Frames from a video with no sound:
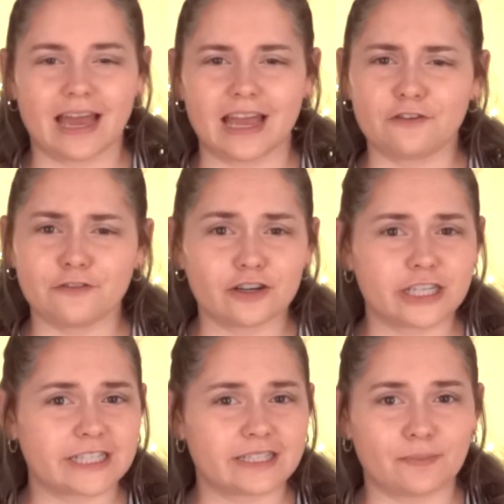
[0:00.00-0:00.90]
If you're
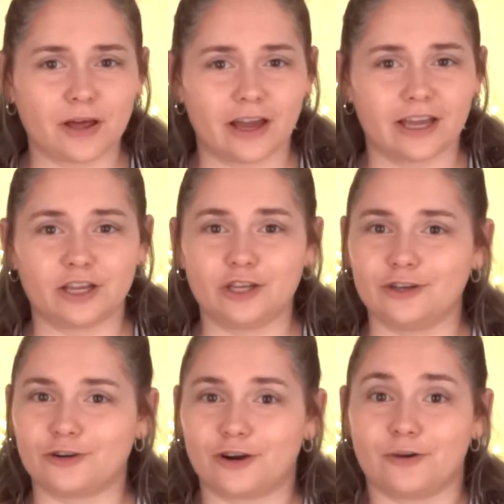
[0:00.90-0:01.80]
just applying
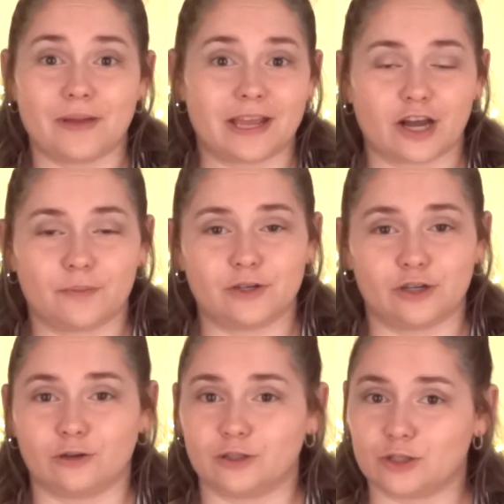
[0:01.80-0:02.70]
your makeup to
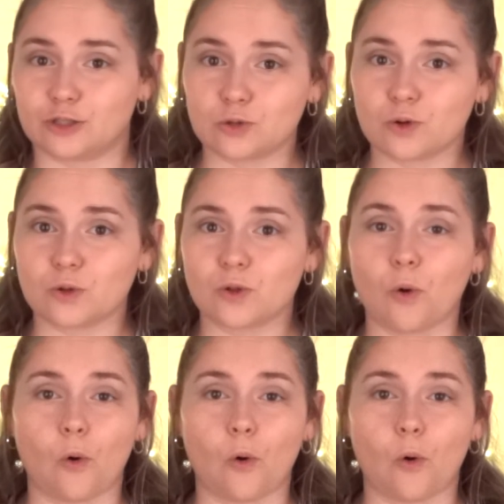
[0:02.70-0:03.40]
go to school,